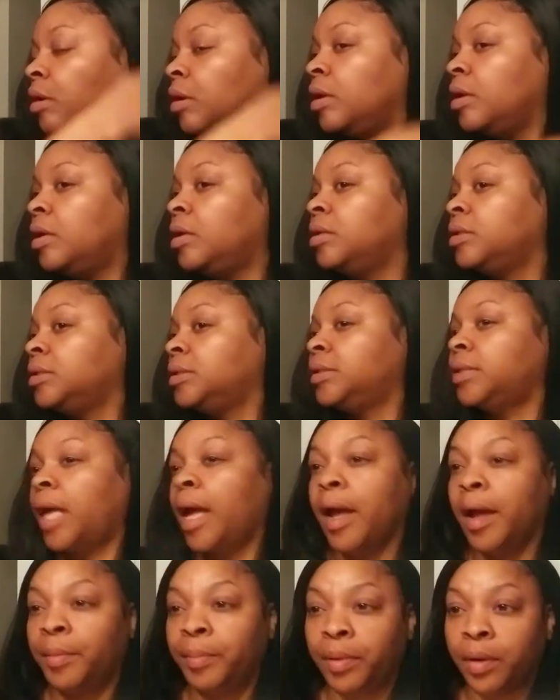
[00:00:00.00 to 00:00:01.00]
in a
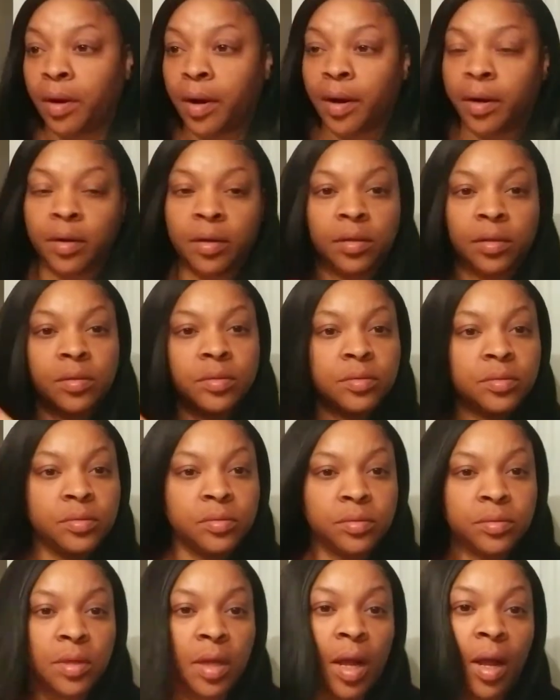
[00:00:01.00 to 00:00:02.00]
side part,
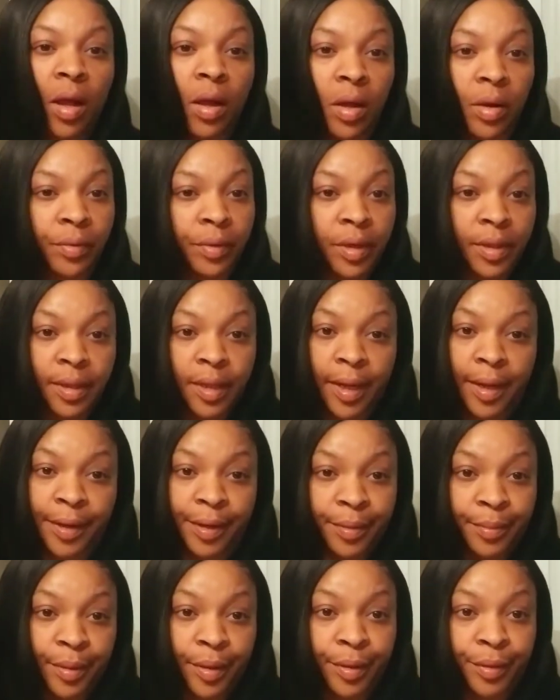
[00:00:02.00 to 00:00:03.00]
I already like
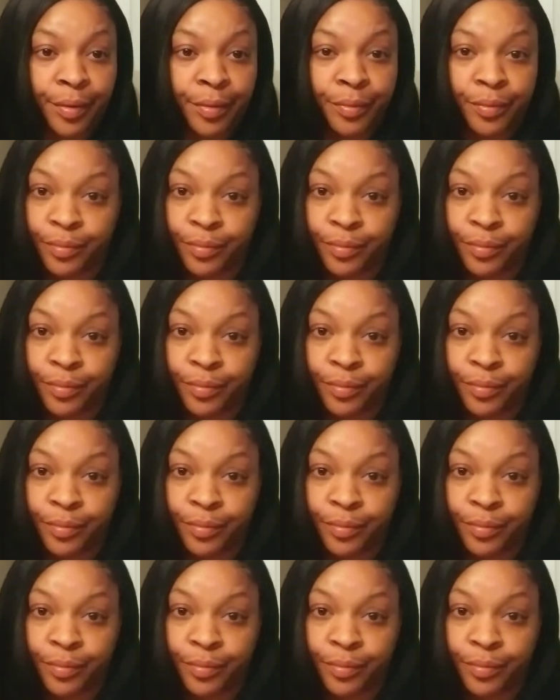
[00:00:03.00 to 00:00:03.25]
it better.